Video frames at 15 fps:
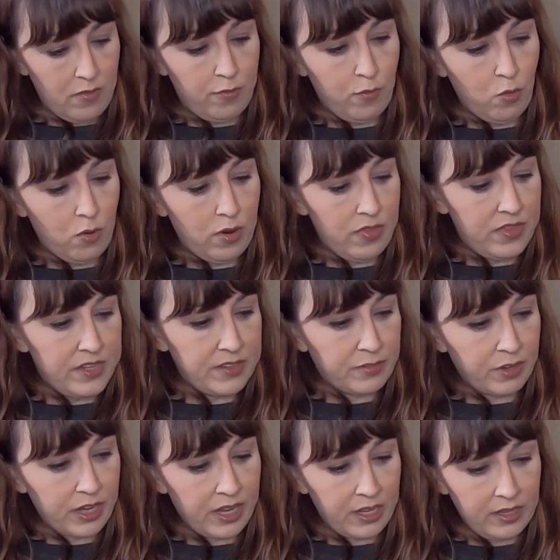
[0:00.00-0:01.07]
for the
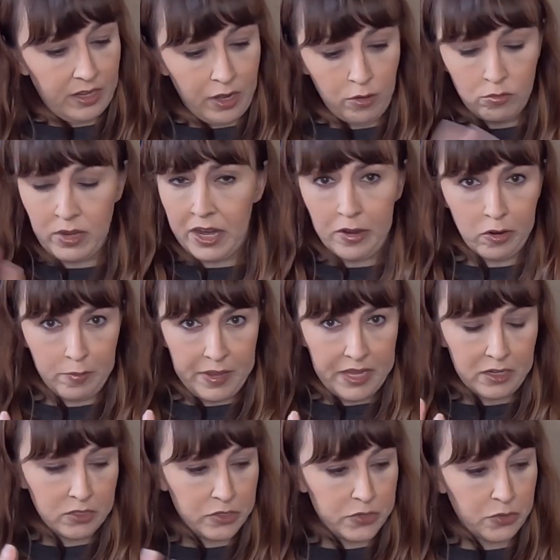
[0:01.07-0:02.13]
different, you know,
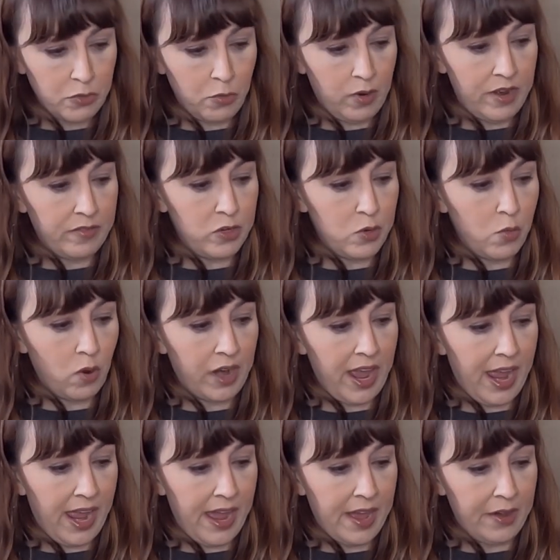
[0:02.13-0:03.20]
carabiners or whatever you want to
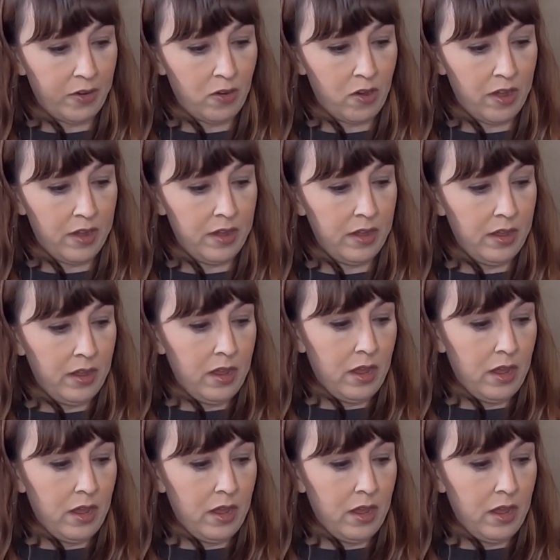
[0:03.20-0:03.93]
add on.